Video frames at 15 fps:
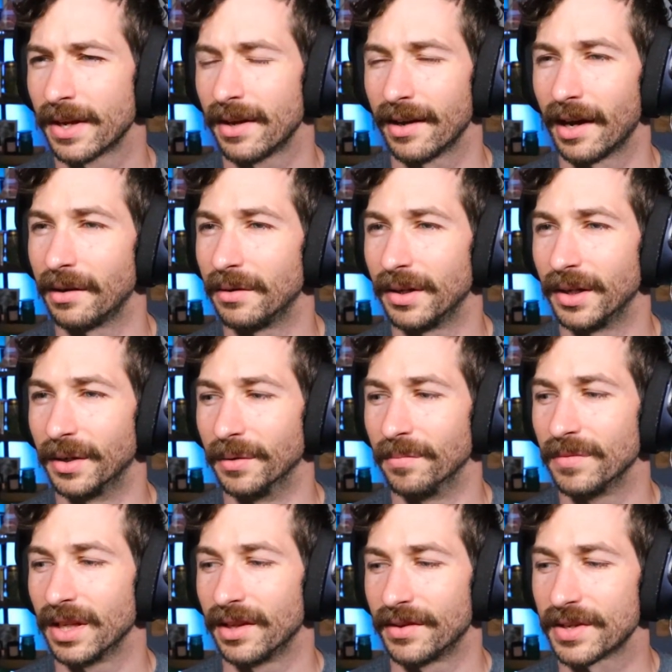I don't know.
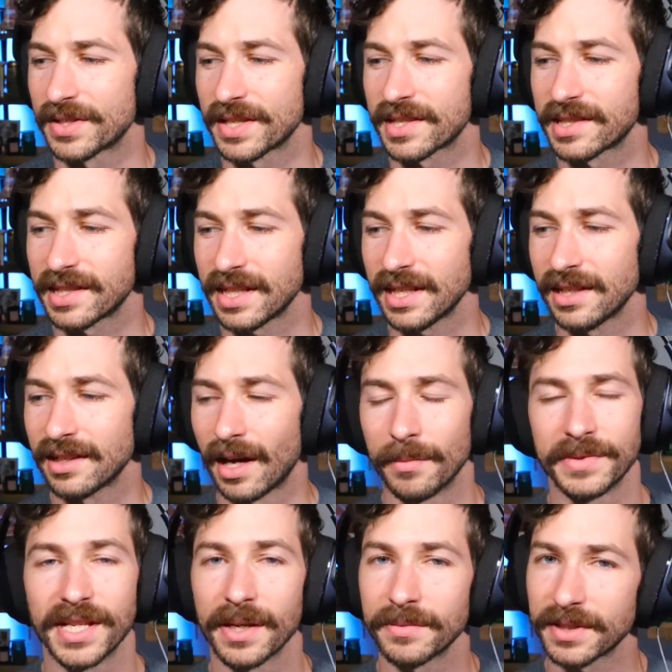There's this scene, I'm
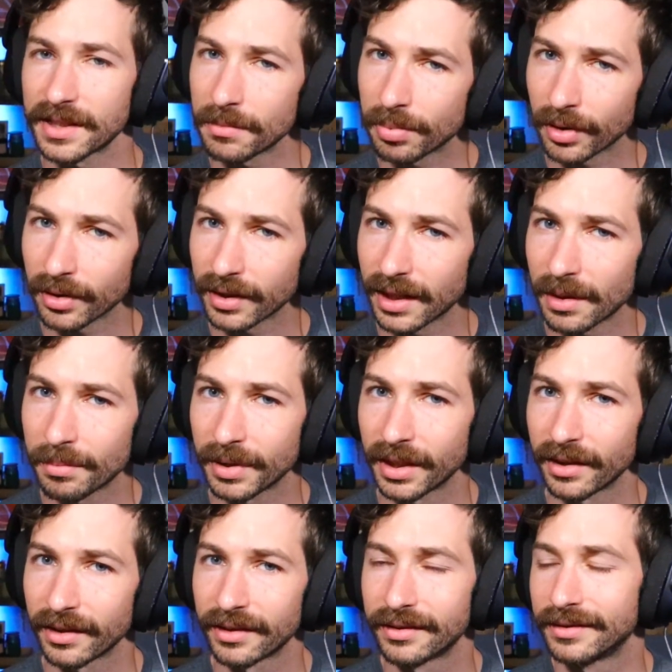tempted to pull it up
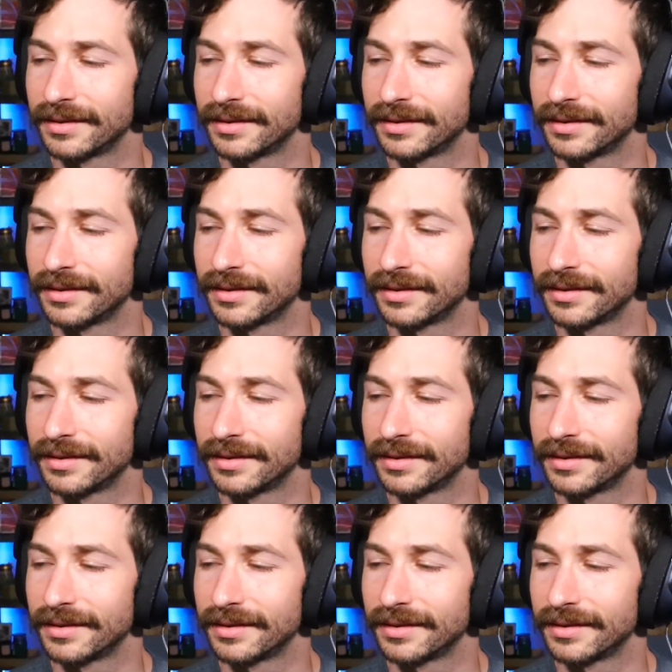here,